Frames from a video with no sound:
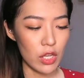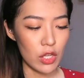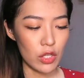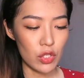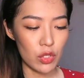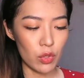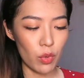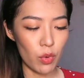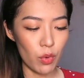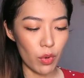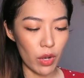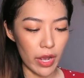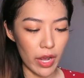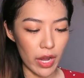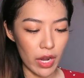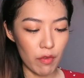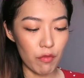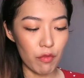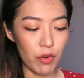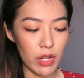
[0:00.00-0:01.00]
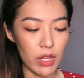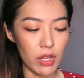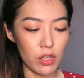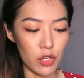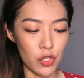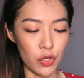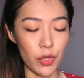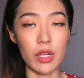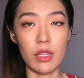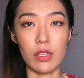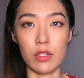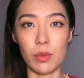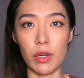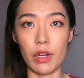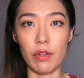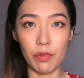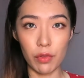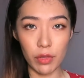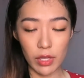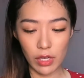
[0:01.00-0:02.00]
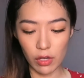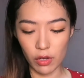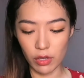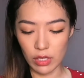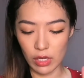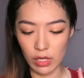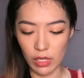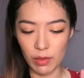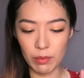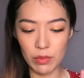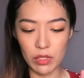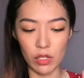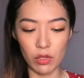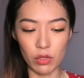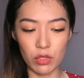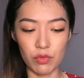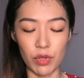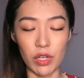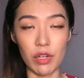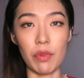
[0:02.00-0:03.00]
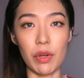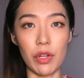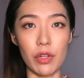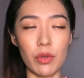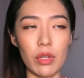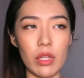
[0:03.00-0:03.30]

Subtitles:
So I really enjoy this one. I feel like on the lips it looks really good.